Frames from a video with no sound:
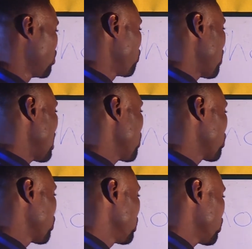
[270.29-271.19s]
While you
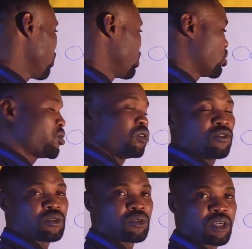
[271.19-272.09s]
are going on a studio
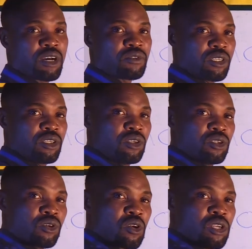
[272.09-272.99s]
photography,
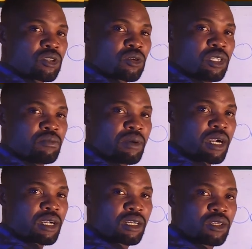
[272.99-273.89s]
you quickly turn it
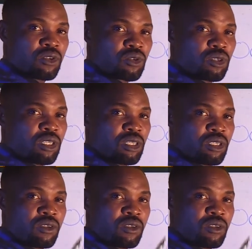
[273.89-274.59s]
back to the